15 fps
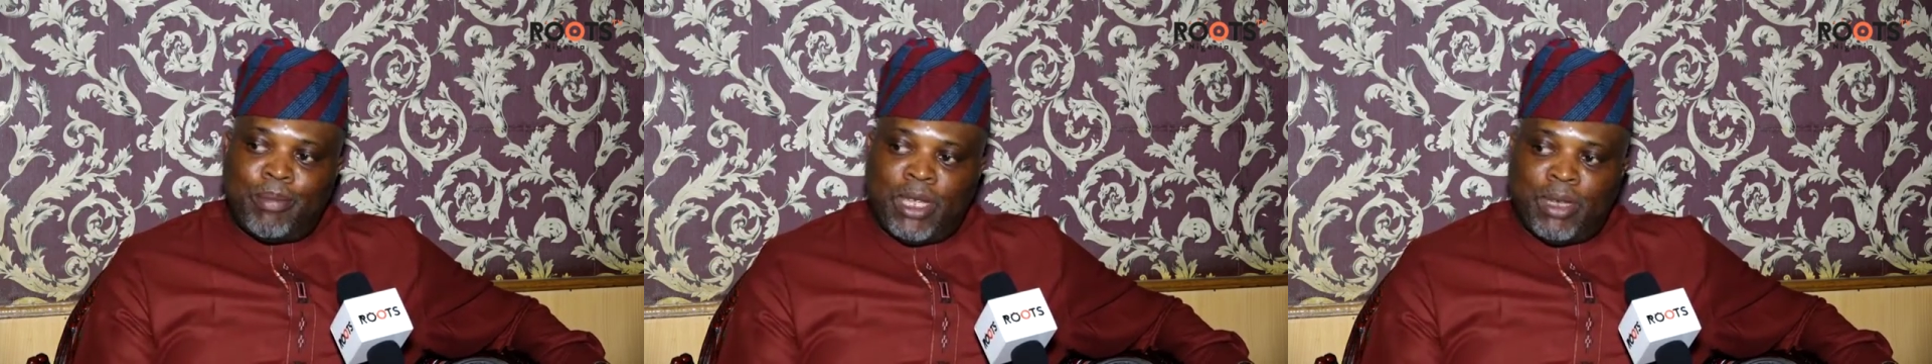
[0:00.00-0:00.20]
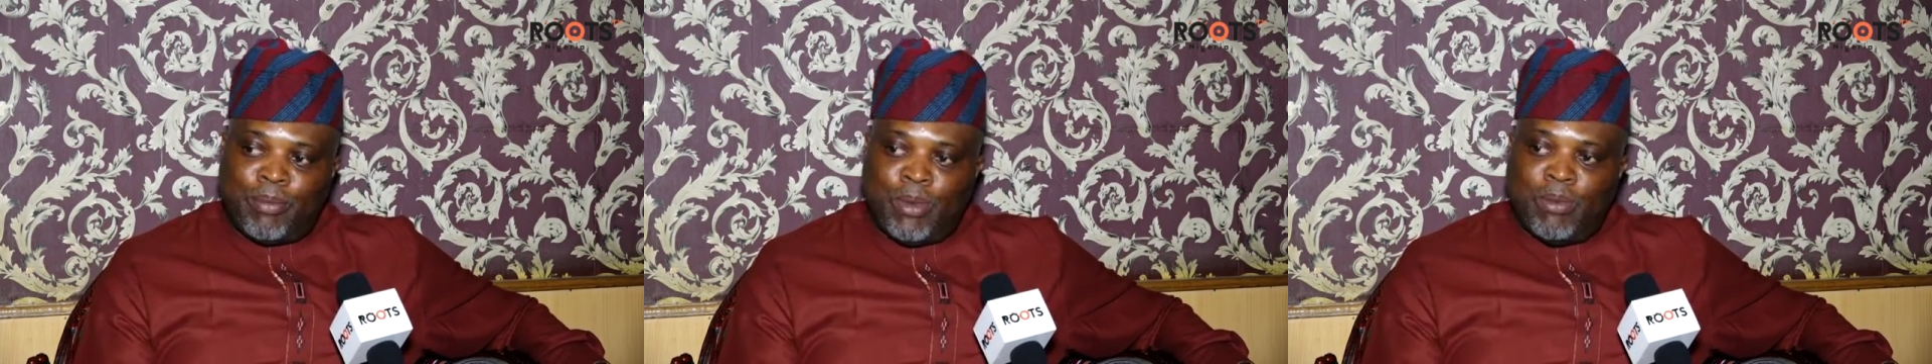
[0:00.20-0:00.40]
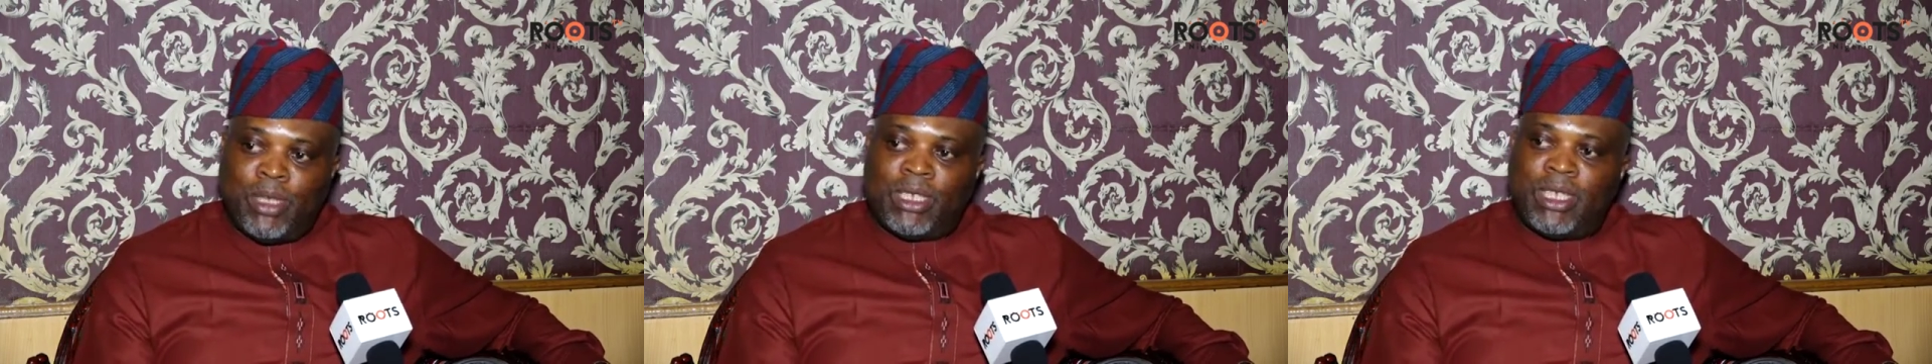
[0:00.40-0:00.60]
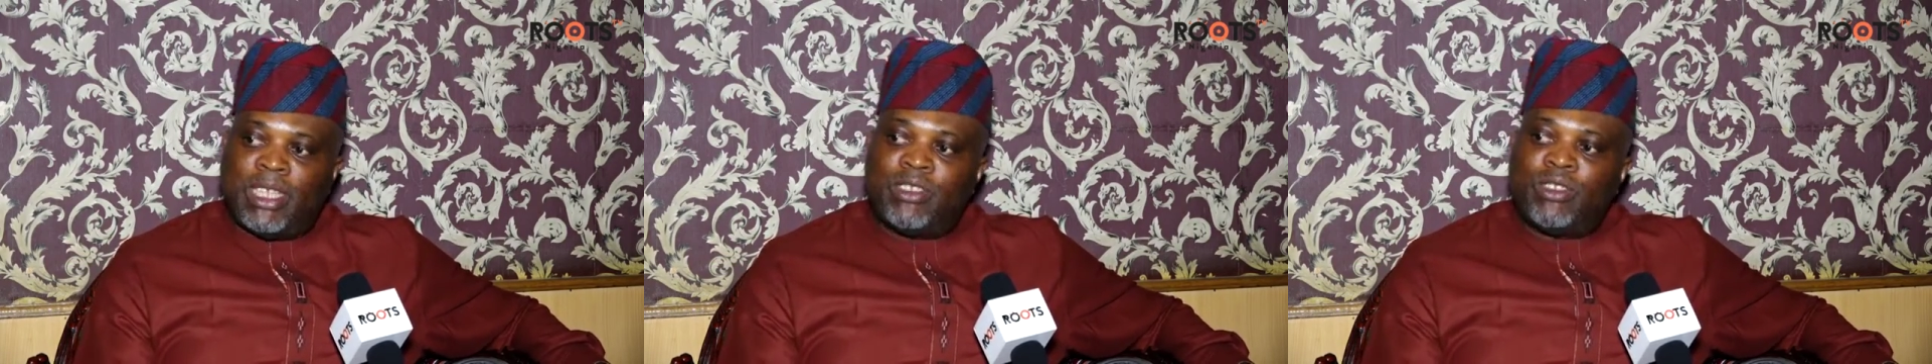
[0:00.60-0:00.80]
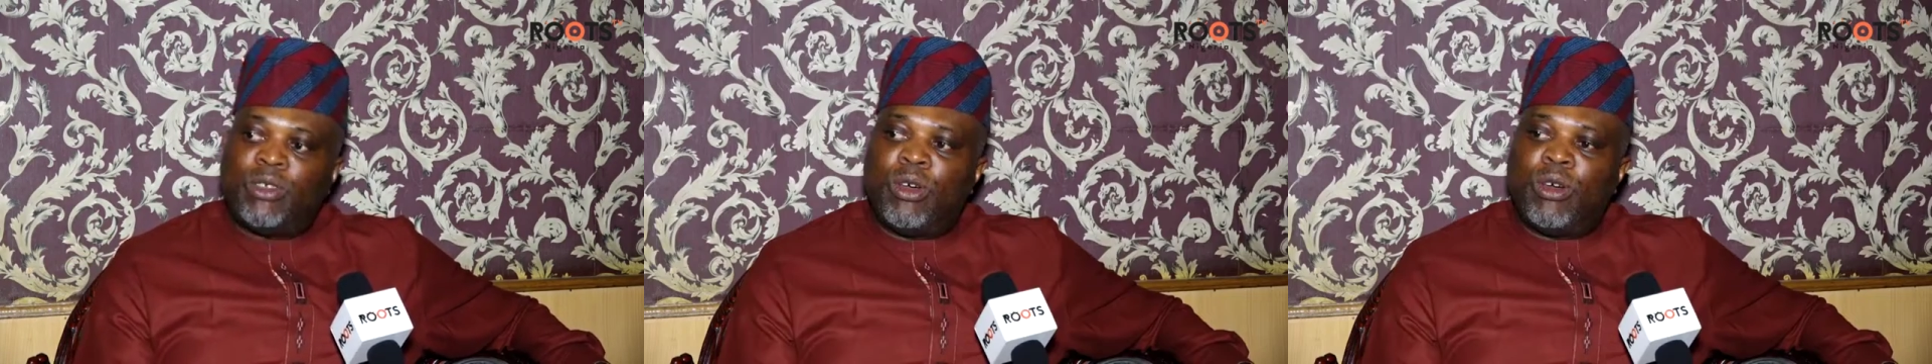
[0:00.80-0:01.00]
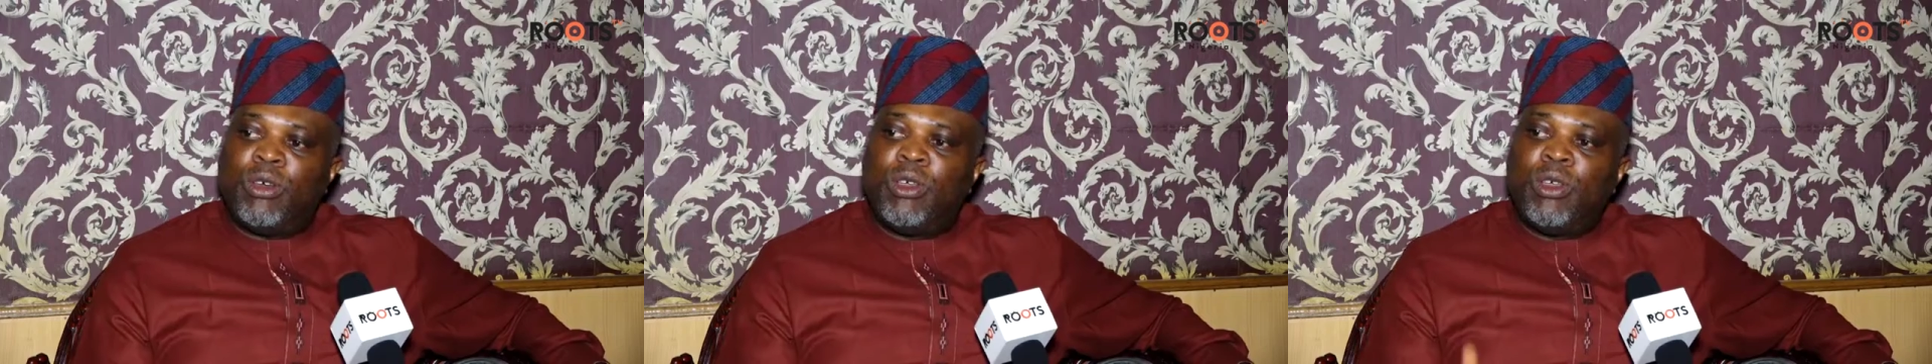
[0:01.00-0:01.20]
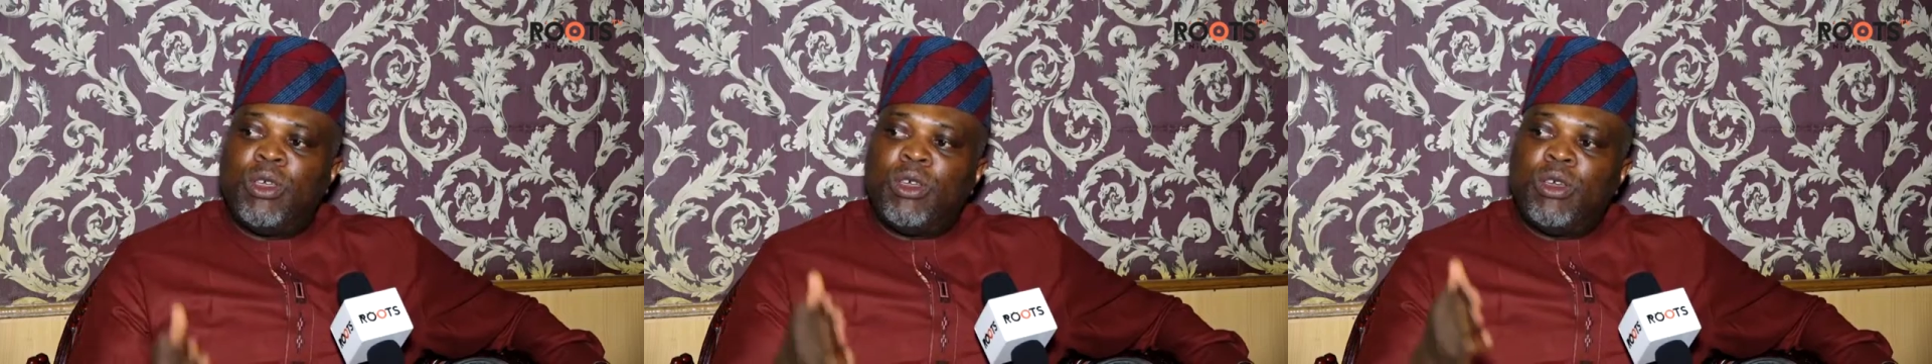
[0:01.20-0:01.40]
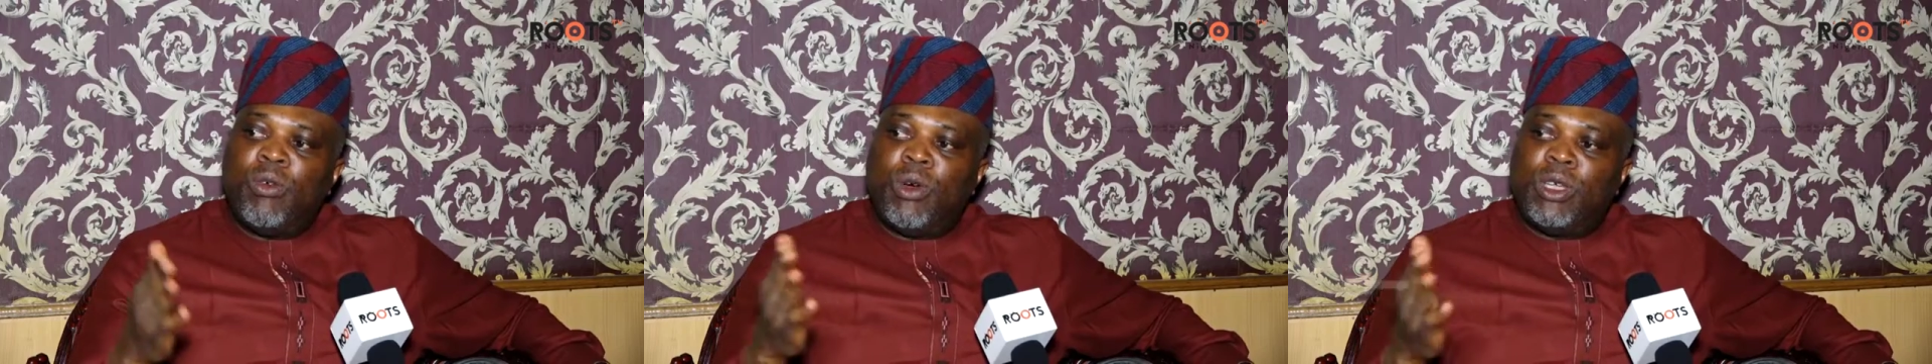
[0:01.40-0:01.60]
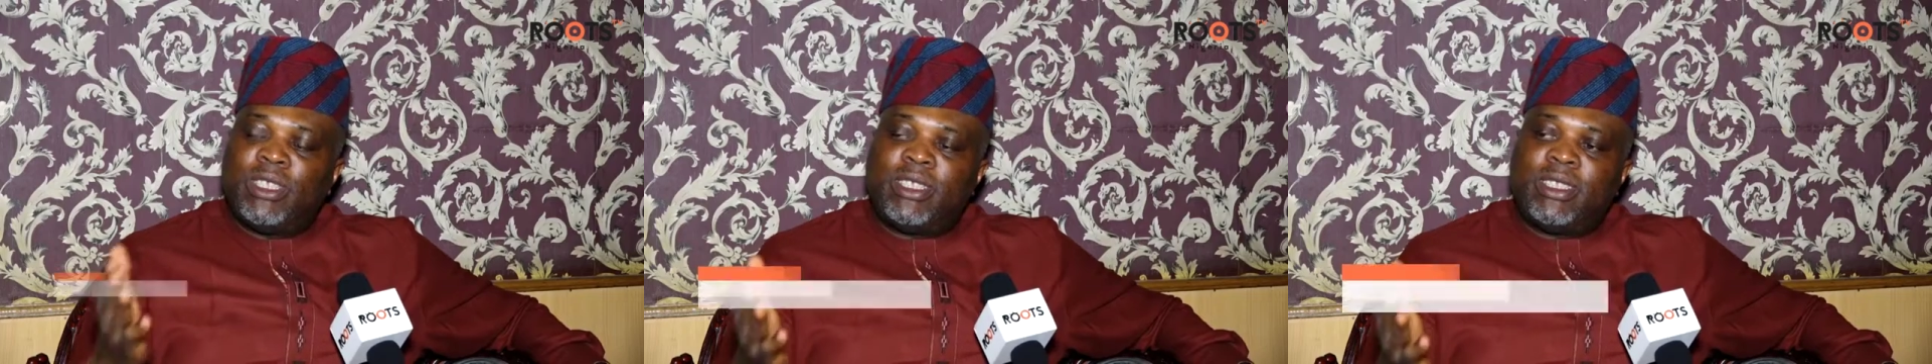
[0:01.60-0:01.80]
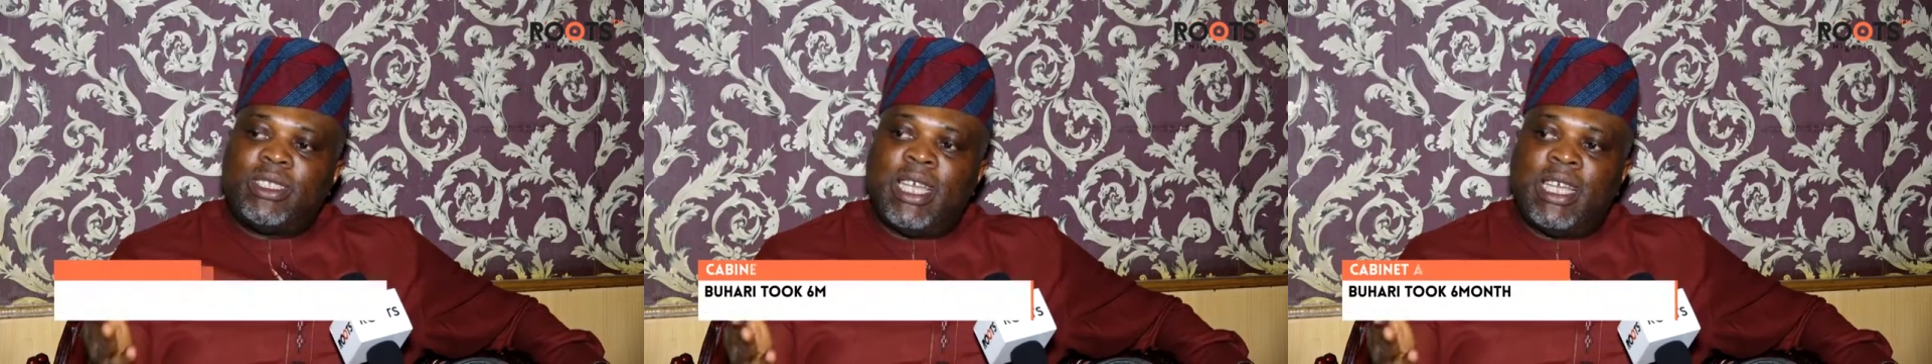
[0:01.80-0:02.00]
appointment I saw
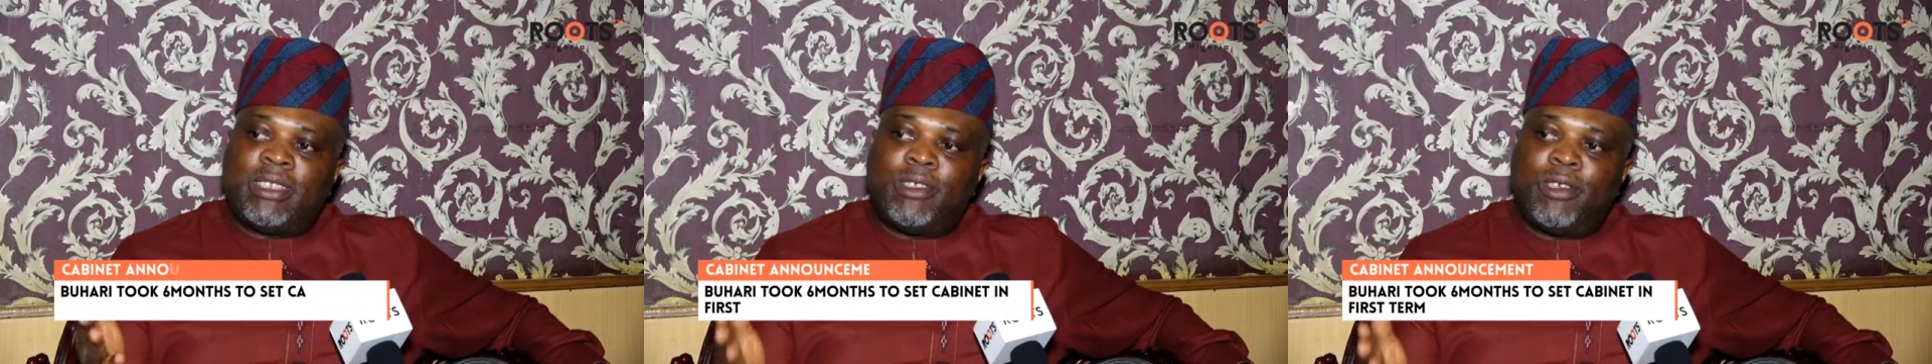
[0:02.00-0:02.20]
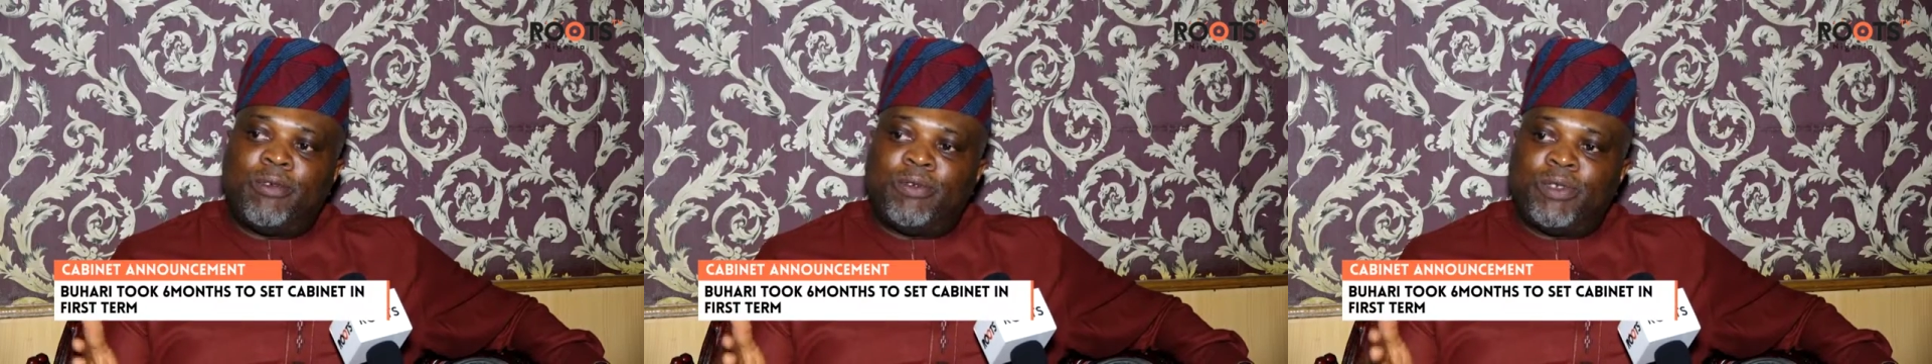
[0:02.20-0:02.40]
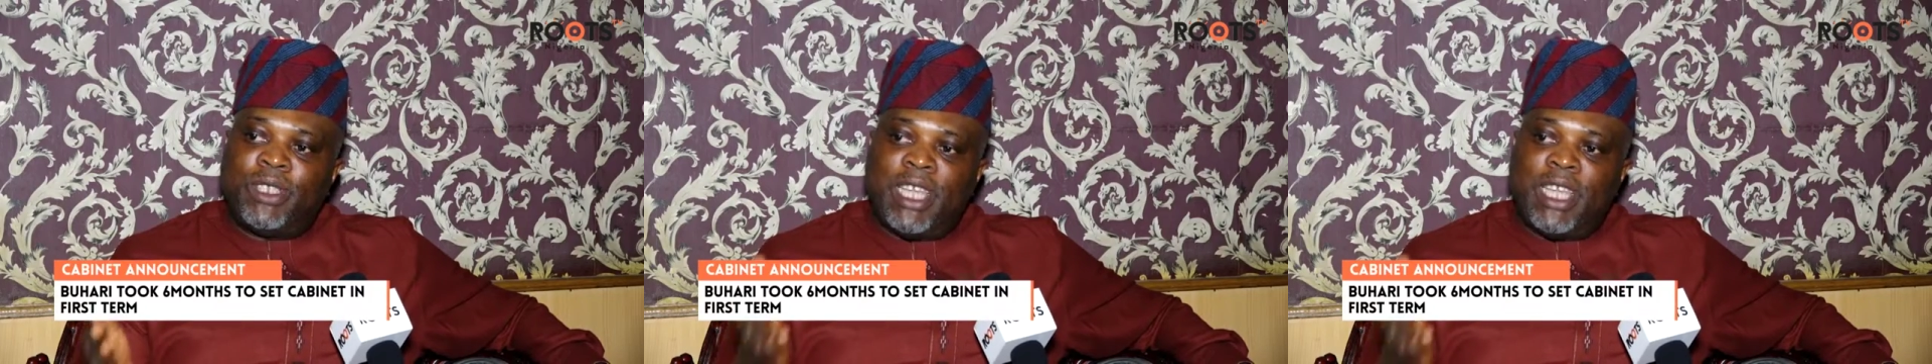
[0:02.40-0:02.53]
was that of